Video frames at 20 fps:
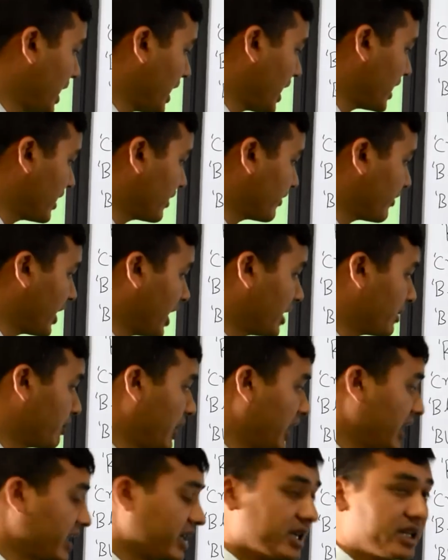and fire
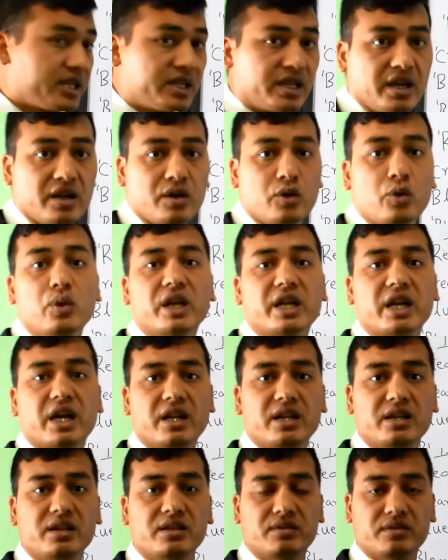blanket, we
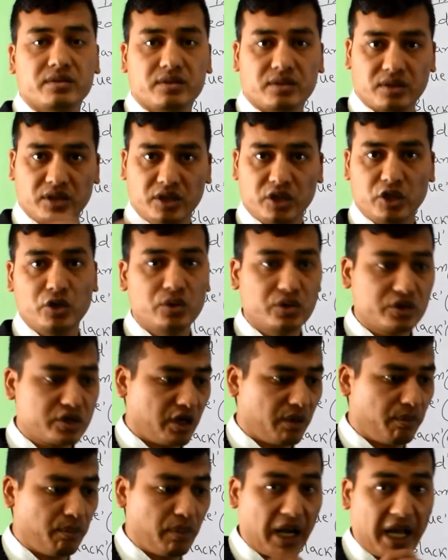can use
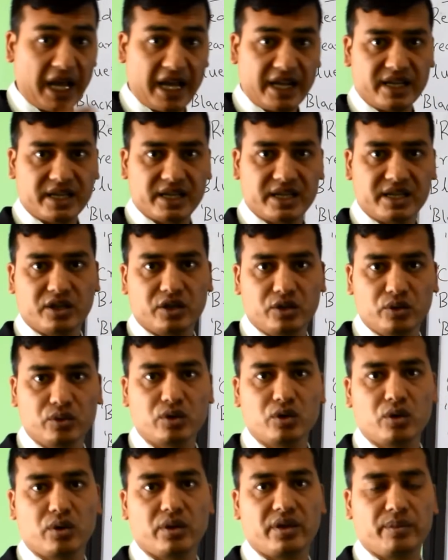a blanket, you
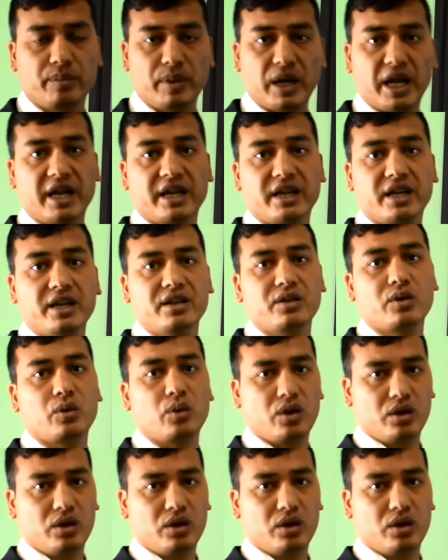know the blanket